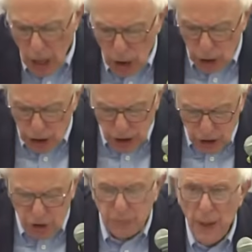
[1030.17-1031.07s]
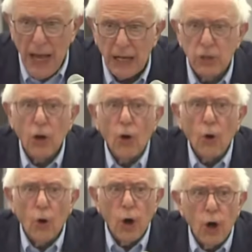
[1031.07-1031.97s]
to suspend
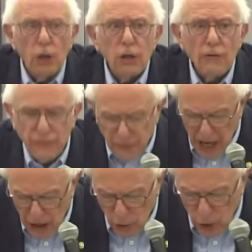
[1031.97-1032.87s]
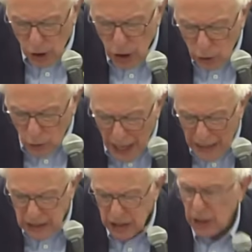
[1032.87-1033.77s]
all federal
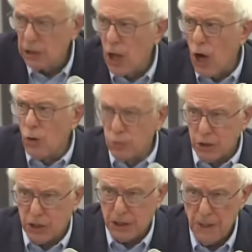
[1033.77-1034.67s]
grants and loans.